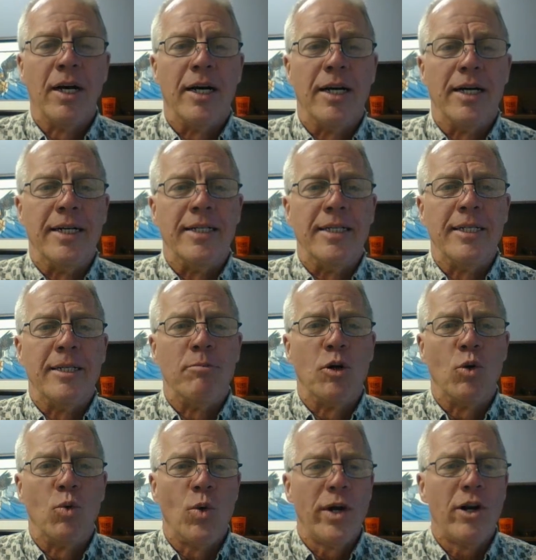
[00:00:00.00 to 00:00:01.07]

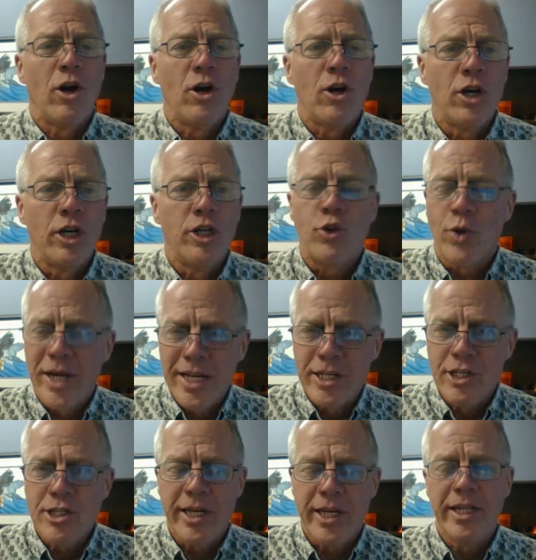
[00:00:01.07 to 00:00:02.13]
What are
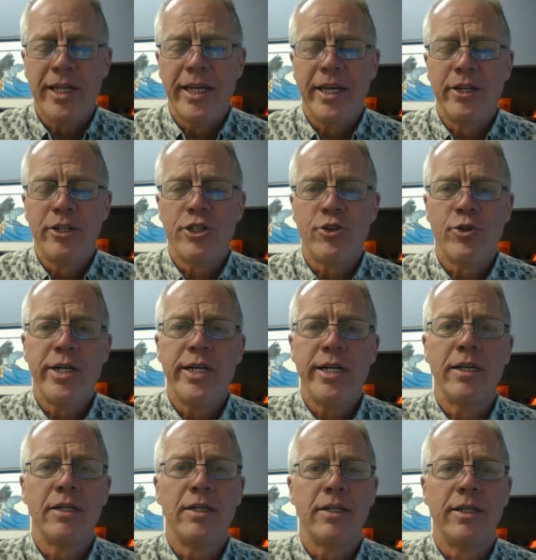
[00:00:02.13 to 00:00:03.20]
trends in the industry?
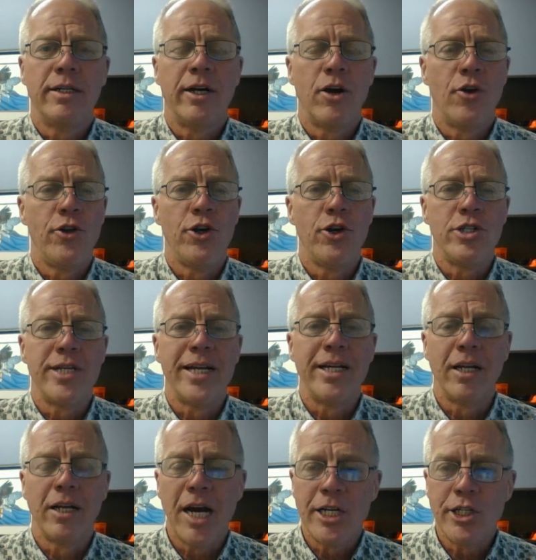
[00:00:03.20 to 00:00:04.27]
Are there
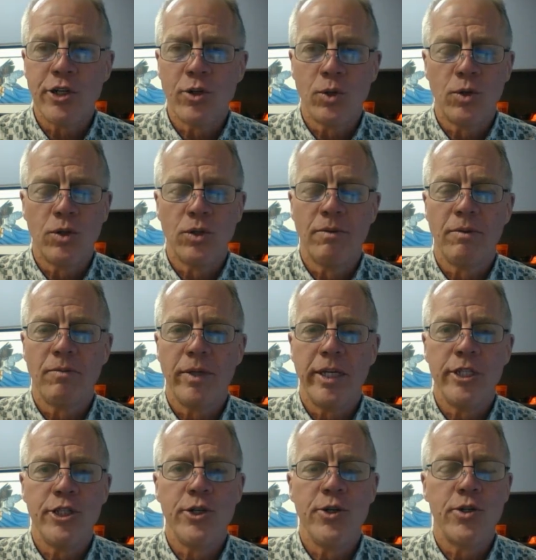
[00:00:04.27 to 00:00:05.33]
technological
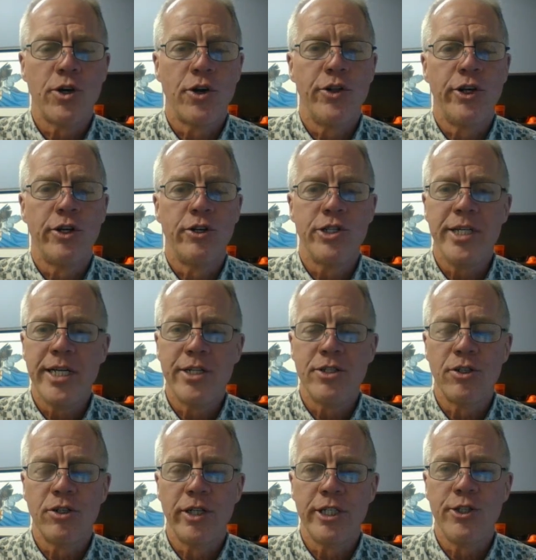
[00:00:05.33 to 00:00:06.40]
issues? Are there
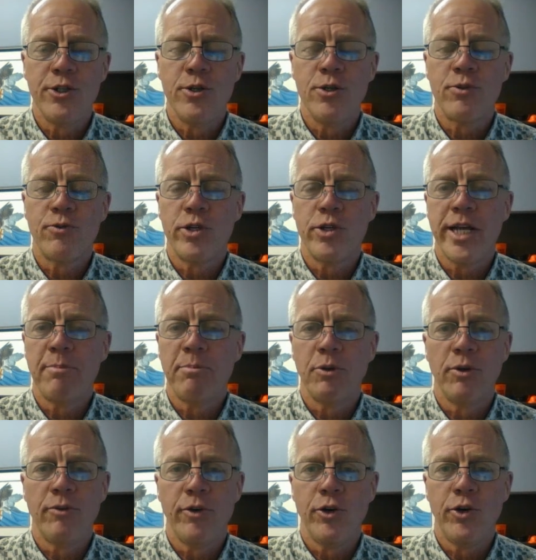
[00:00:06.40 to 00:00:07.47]
seasonal issues? For example,
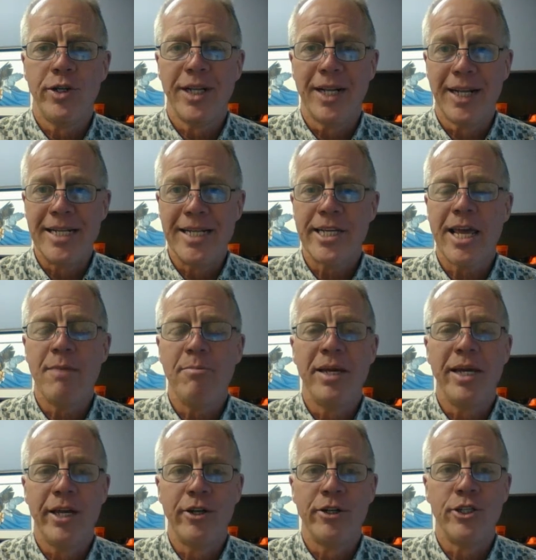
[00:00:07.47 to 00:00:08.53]
if you're in the landscaping
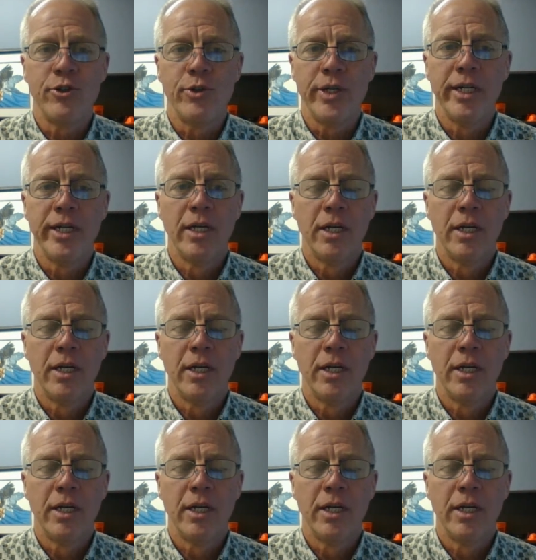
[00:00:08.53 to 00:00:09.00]
industry,